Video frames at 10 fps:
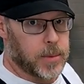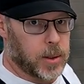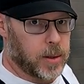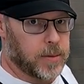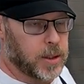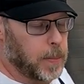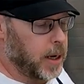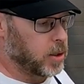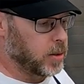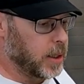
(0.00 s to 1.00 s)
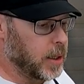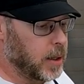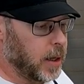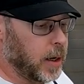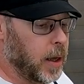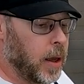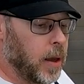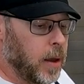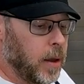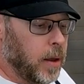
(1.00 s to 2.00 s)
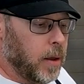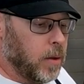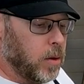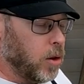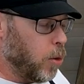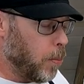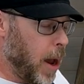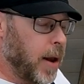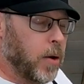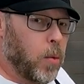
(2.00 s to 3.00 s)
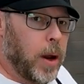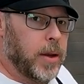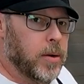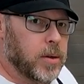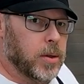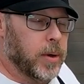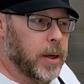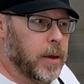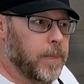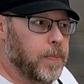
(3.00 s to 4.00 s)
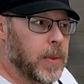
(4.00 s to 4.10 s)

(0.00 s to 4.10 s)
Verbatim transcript: sort of specialty thing, no matter what you're doing,